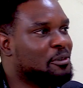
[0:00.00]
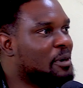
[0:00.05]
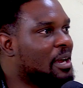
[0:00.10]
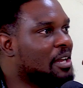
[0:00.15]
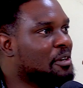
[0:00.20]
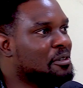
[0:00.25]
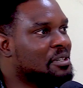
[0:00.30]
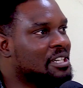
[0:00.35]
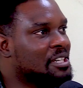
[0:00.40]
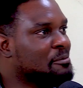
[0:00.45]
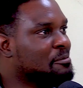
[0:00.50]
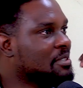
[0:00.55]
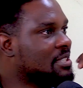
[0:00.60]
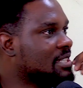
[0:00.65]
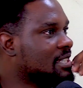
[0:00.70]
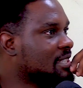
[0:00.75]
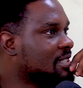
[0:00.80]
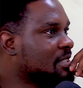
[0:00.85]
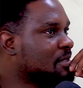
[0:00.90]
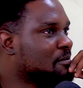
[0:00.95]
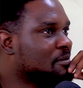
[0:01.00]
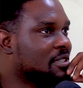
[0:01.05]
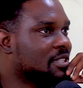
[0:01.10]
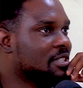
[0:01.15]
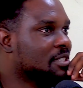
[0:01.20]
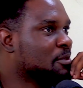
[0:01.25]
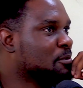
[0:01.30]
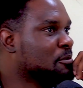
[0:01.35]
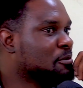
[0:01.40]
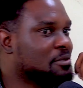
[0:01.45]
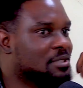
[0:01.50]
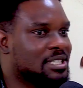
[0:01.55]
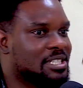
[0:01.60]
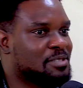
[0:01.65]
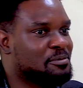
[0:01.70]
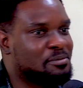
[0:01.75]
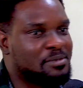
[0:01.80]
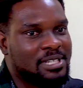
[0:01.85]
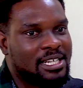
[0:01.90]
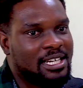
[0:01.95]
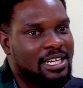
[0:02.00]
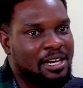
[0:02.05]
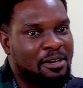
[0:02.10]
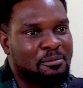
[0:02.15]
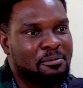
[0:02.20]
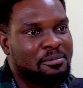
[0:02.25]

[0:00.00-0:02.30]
ran on nepotism, this would just be